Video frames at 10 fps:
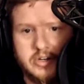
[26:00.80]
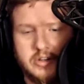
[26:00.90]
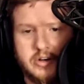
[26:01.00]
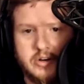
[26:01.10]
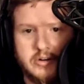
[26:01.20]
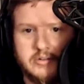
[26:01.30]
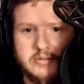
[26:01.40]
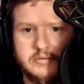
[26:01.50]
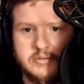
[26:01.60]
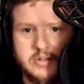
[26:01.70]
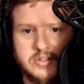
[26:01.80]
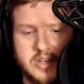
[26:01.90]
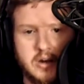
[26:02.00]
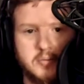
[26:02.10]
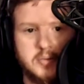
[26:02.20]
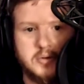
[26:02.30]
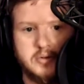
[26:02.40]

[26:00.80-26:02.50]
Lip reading: their setup,